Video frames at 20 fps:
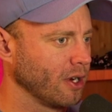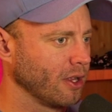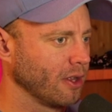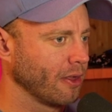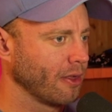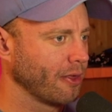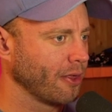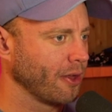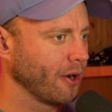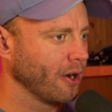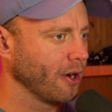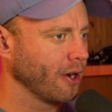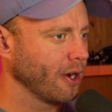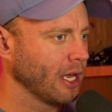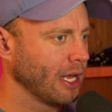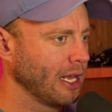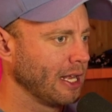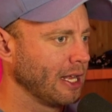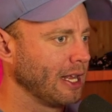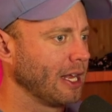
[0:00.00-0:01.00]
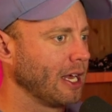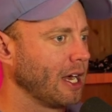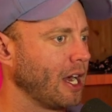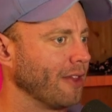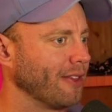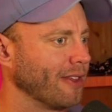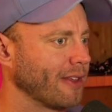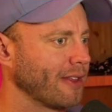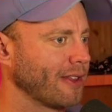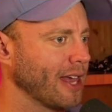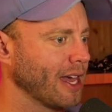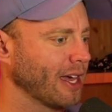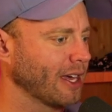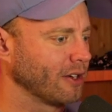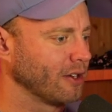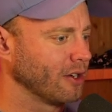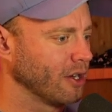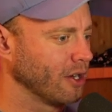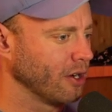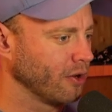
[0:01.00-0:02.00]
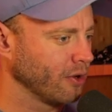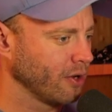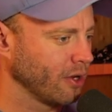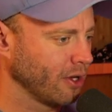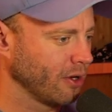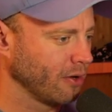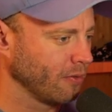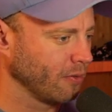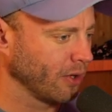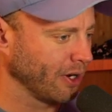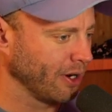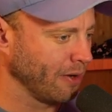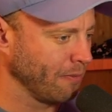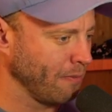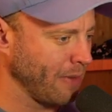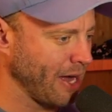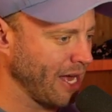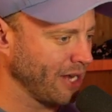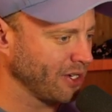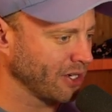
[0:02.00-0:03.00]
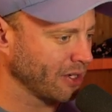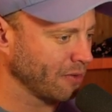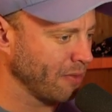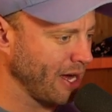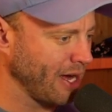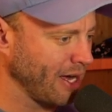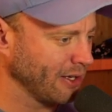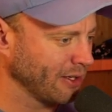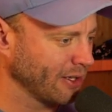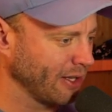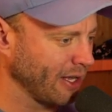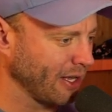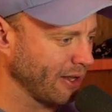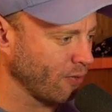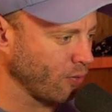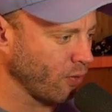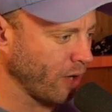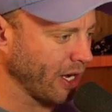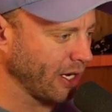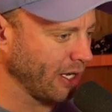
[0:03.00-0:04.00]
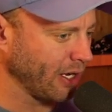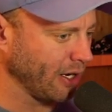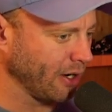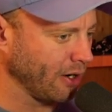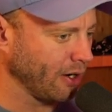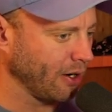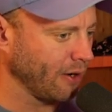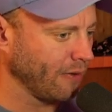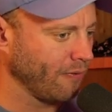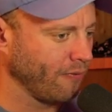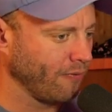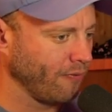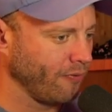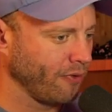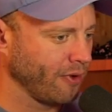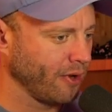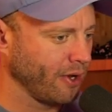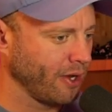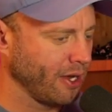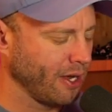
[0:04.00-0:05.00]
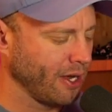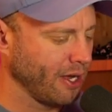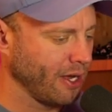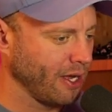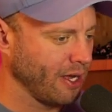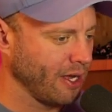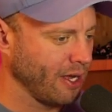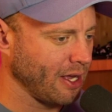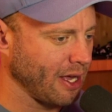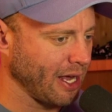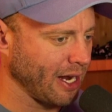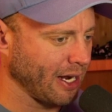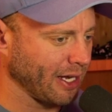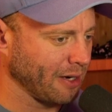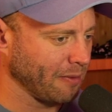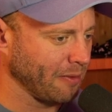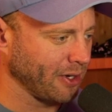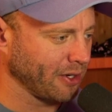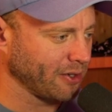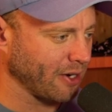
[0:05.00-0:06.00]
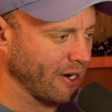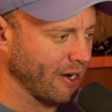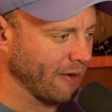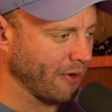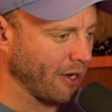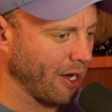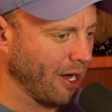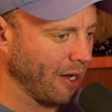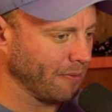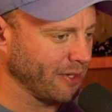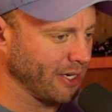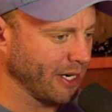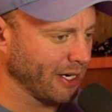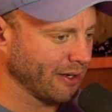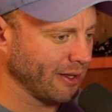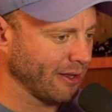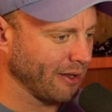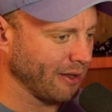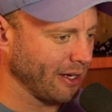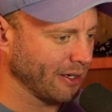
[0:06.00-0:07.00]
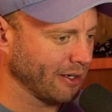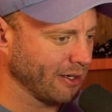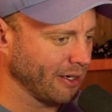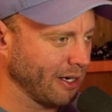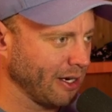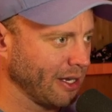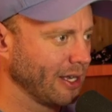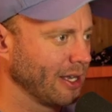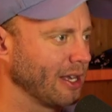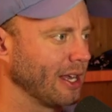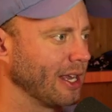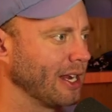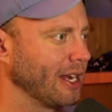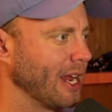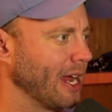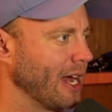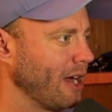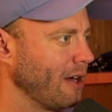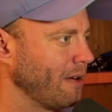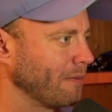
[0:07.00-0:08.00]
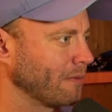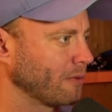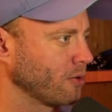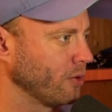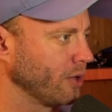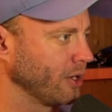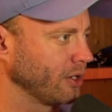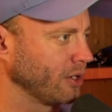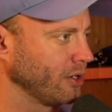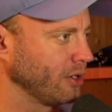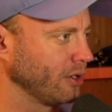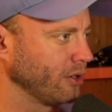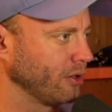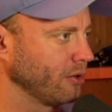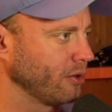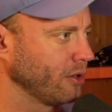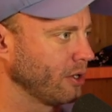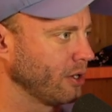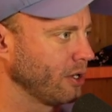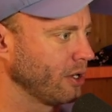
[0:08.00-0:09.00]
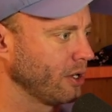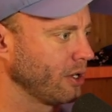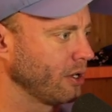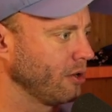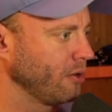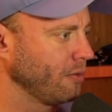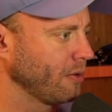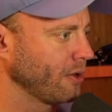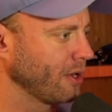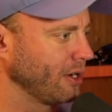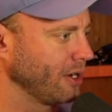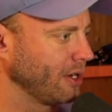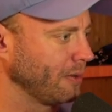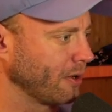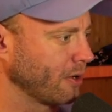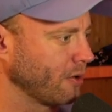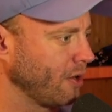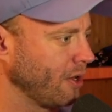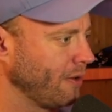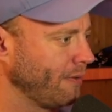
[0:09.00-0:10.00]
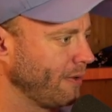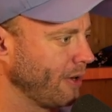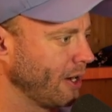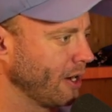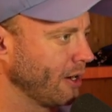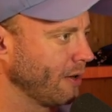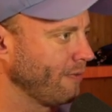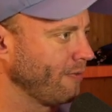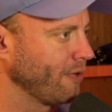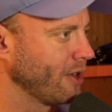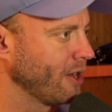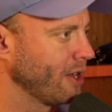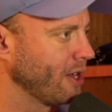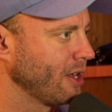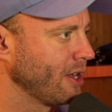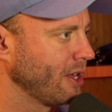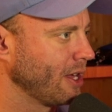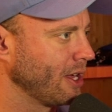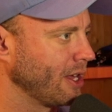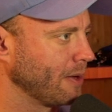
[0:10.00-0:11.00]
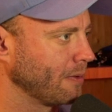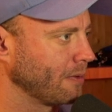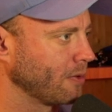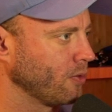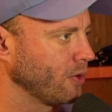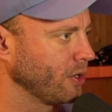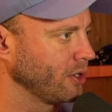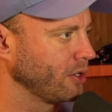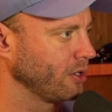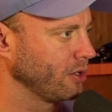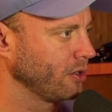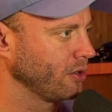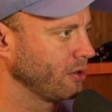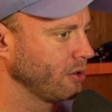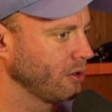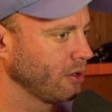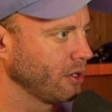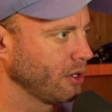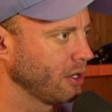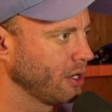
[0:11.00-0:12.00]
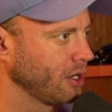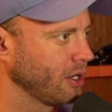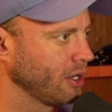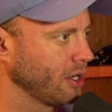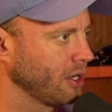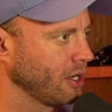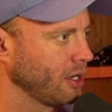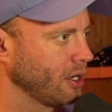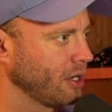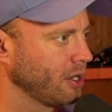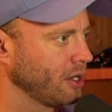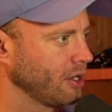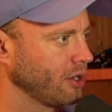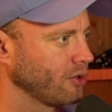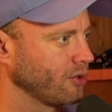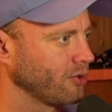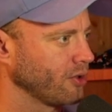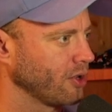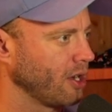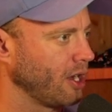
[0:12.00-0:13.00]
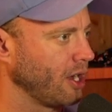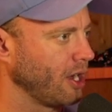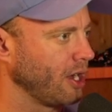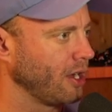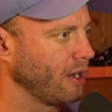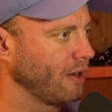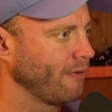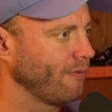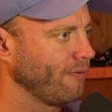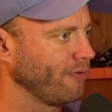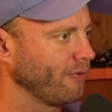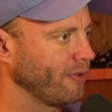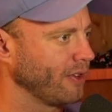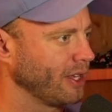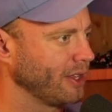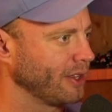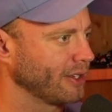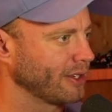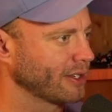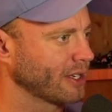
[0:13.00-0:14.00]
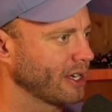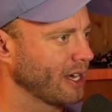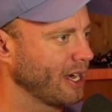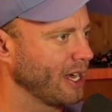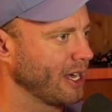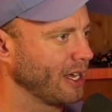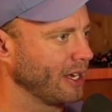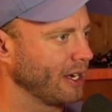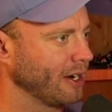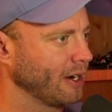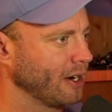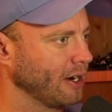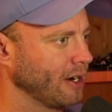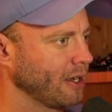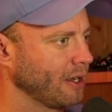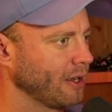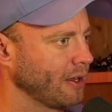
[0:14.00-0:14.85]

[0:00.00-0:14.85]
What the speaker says: the third. On the second node, we're going to magic mask. That's right here. I'm going to make sure I have object selected. And now I'm going to, oops, I need my qualifier. I'm going to draw in the sky here.